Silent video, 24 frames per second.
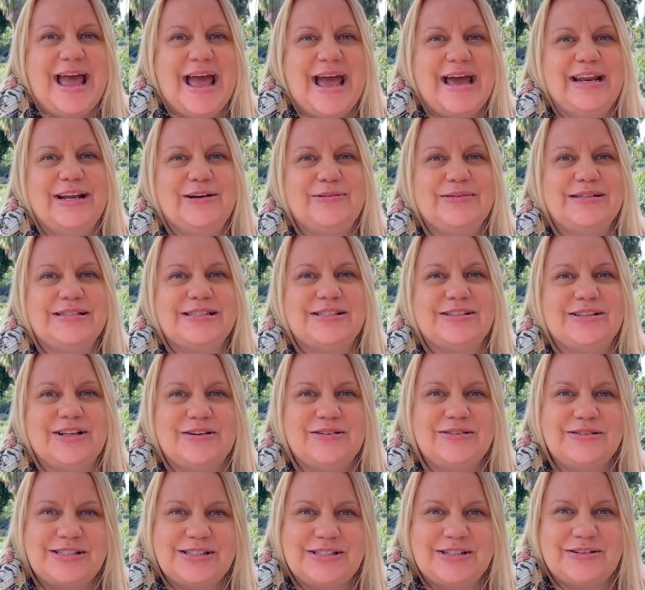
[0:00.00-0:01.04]
and it was
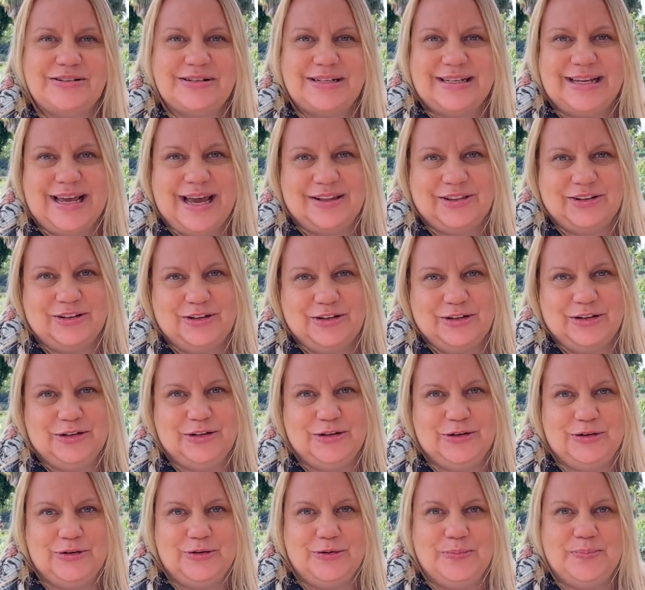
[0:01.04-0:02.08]
those two together
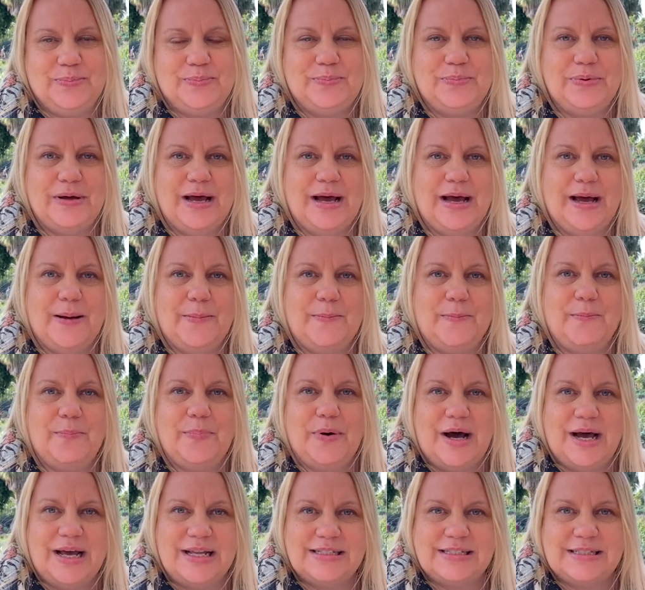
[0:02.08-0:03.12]
who
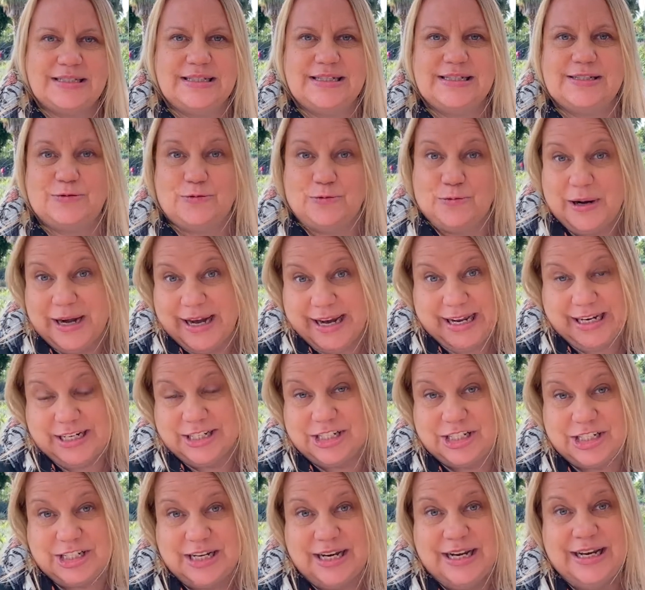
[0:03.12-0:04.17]
bought this
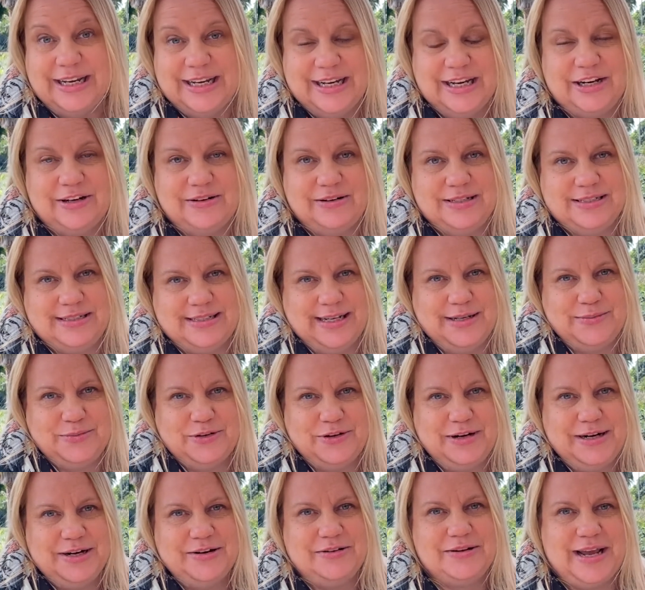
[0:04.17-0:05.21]
ranch here in San
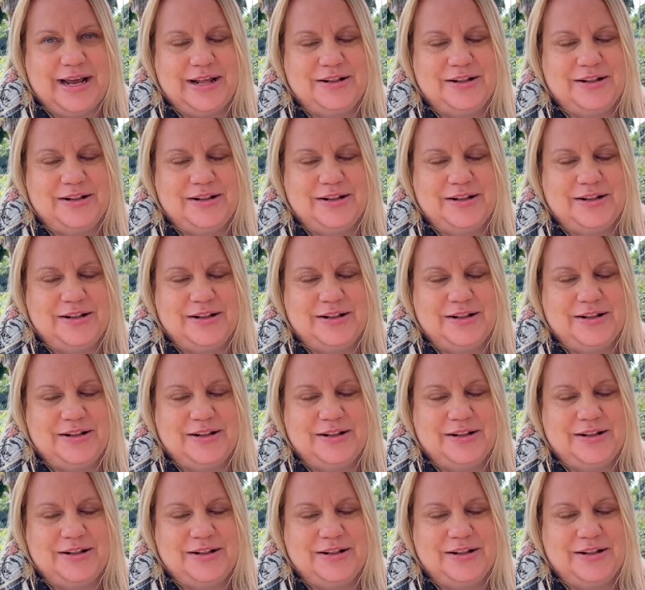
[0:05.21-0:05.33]
Marino,